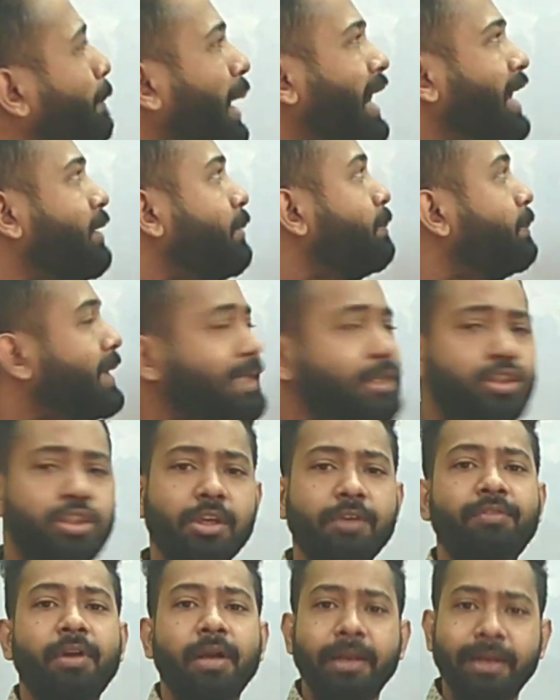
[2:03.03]
by means
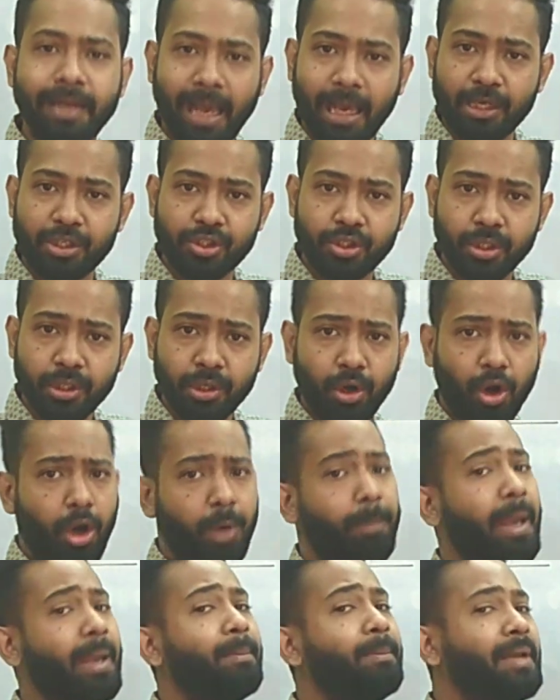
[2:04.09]
of conduction
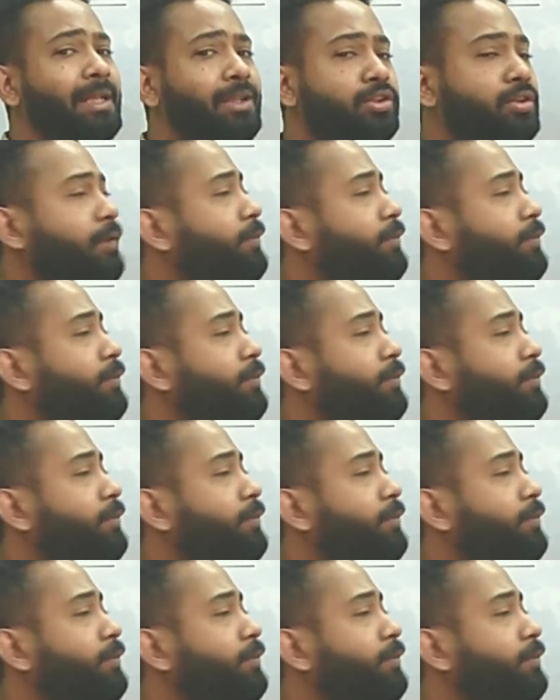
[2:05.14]
or by means